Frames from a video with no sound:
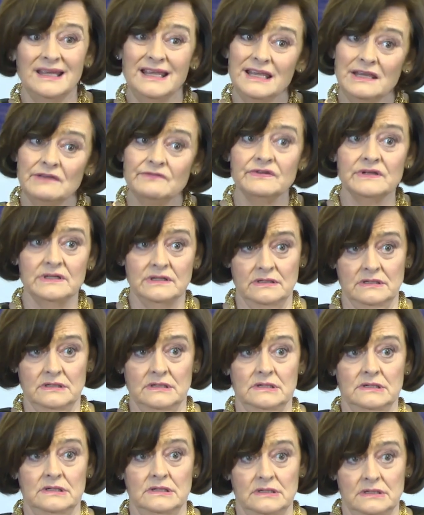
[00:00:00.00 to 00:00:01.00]
even
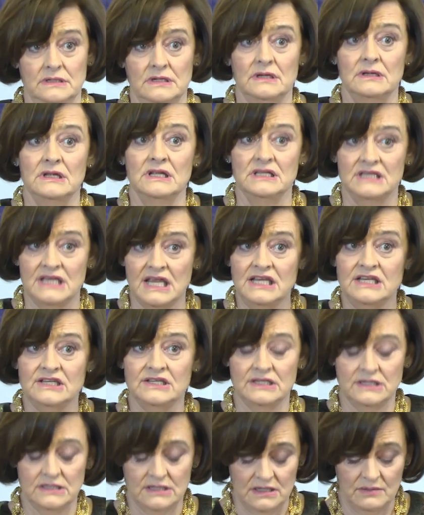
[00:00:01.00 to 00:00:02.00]

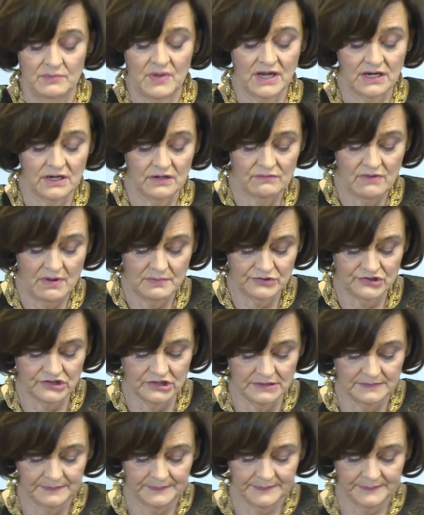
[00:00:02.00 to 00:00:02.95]
tainted by corruption.